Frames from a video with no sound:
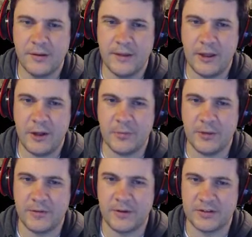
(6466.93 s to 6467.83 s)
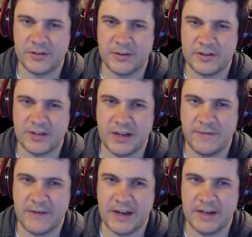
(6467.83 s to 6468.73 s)
Oh, perfect. Now we just gotta
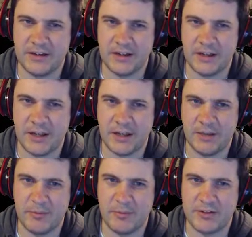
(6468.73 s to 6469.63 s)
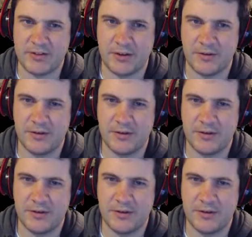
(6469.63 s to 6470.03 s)
find a memento.